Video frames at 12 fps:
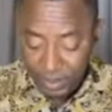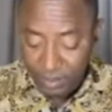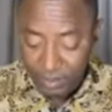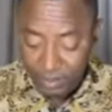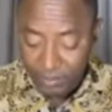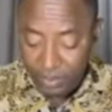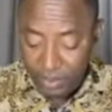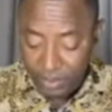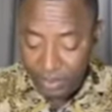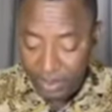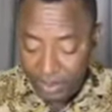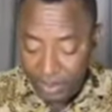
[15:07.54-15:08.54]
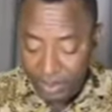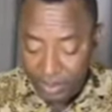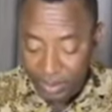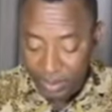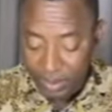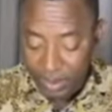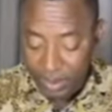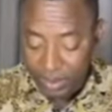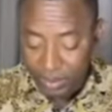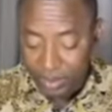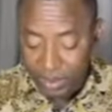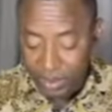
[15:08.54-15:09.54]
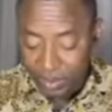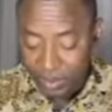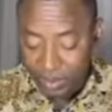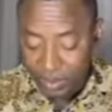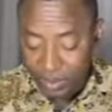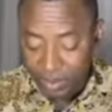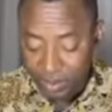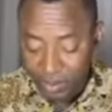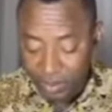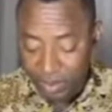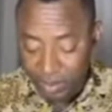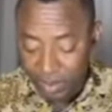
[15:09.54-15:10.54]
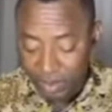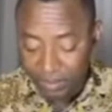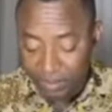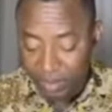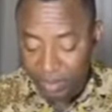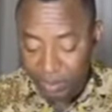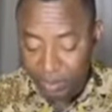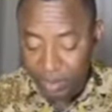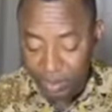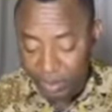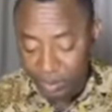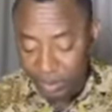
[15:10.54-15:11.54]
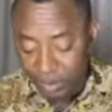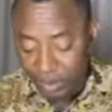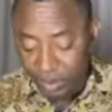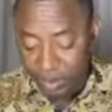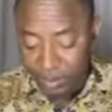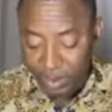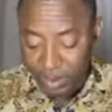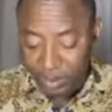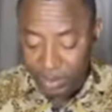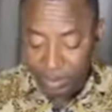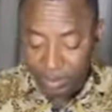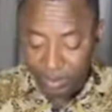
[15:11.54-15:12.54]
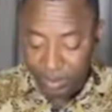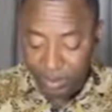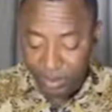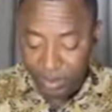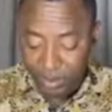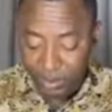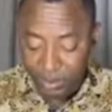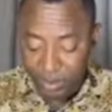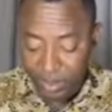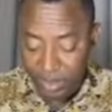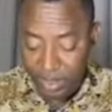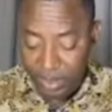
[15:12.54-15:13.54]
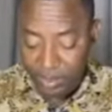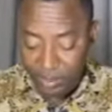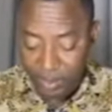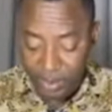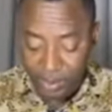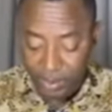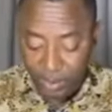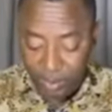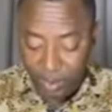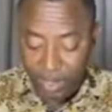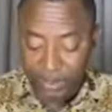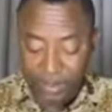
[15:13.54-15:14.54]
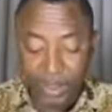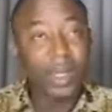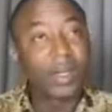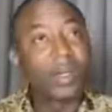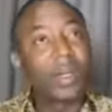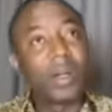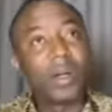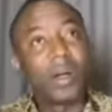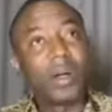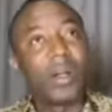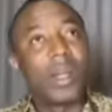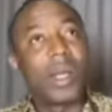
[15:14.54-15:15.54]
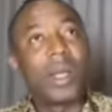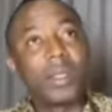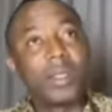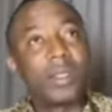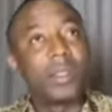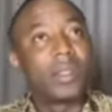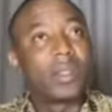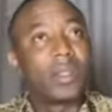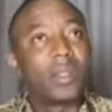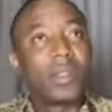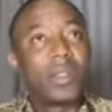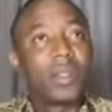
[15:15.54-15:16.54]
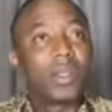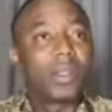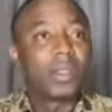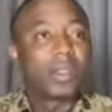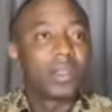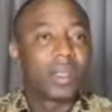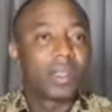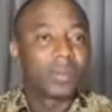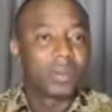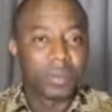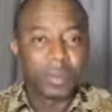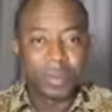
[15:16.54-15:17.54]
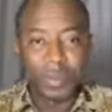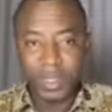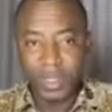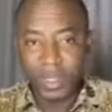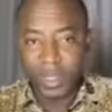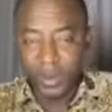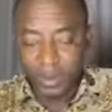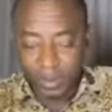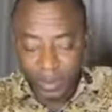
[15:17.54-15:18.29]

knowing fully well that Nigerians like good things, but they don't want to make sacrifice to work continuously. We're calling because our questions are not read or answered online. Some people say they're